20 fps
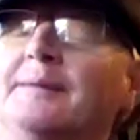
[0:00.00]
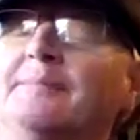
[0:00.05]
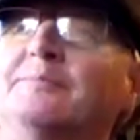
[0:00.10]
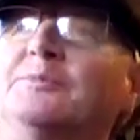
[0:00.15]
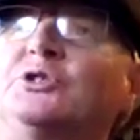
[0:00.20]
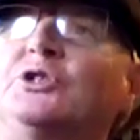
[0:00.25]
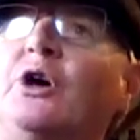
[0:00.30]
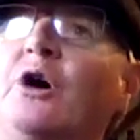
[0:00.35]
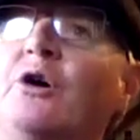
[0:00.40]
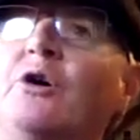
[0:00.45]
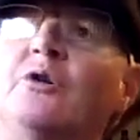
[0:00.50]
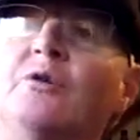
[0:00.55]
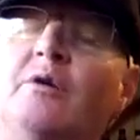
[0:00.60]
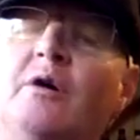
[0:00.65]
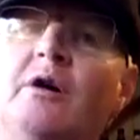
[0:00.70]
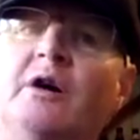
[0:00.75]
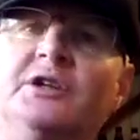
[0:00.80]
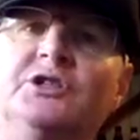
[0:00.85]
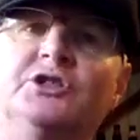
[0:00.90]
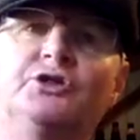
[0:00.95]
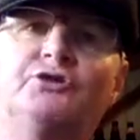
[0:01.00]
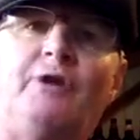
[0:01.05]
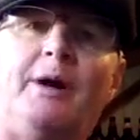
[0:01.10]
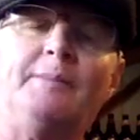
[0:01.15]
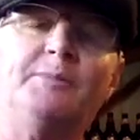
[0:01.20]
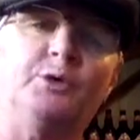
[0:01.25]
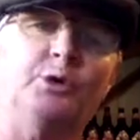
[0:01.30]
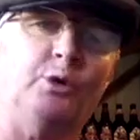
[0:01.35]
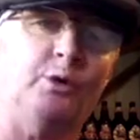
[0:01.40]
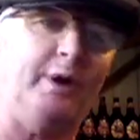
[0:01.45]
So I
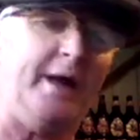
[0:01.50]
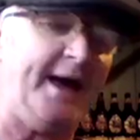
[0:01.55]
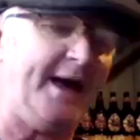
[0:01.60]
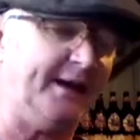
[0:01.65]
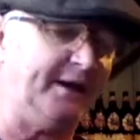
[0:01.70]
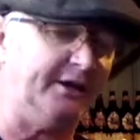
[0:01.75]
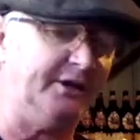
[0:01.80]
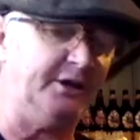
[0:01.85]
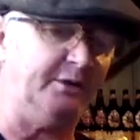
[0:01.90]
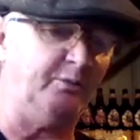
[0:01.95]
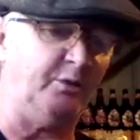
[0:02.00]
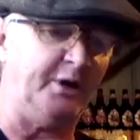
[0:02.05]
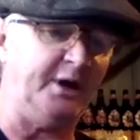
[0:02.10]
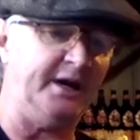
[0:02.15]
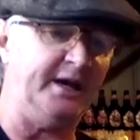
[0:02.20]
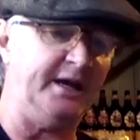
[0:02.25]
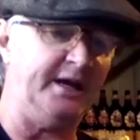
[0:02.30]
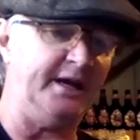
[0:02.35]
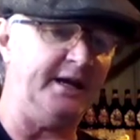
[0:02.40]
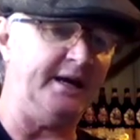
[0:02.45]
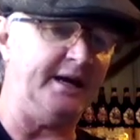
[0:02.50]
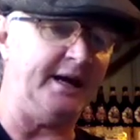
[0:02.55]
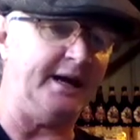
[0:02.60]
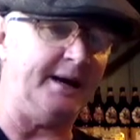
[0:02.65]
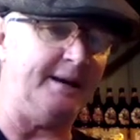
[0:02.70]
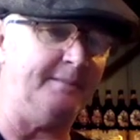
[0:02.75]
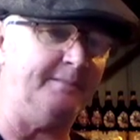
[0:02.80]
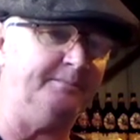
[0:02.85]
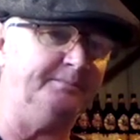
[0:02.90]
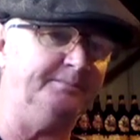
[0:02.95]
scrubbed it all out. I didn't want any,
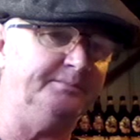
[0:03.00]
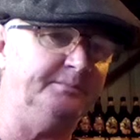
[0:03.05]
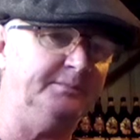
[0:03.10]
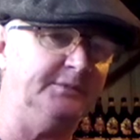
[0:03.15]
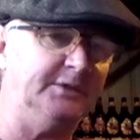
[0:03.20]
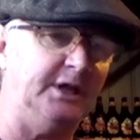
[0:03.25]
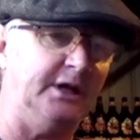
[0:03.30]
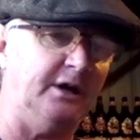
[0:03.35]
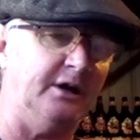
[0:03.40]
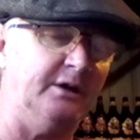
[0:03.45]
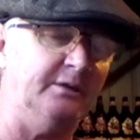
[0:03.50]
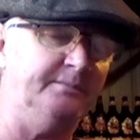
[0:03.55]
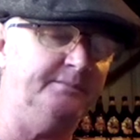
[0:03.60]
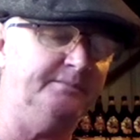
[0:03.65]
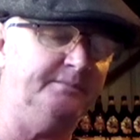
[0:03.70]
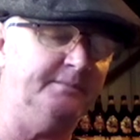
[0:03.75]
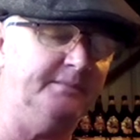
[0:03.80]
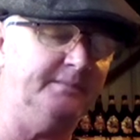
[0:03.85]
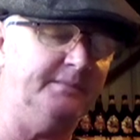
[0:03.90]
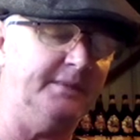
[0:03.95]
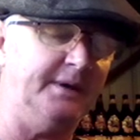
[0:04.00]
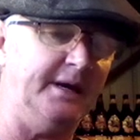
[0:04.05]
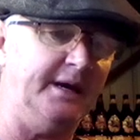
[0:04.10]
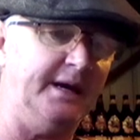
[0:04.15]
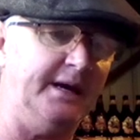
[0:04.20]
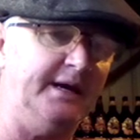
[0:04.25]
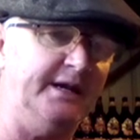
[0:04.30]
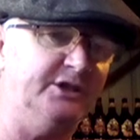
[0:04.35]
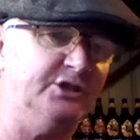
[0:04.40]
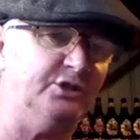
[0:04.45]

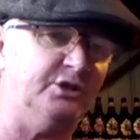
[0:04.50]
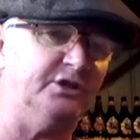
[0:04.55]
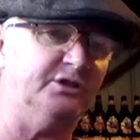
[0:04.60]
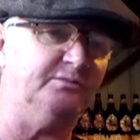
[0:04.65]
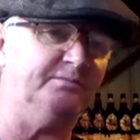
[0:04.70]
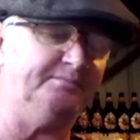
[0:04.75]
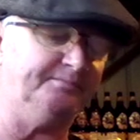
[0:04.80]
any sort of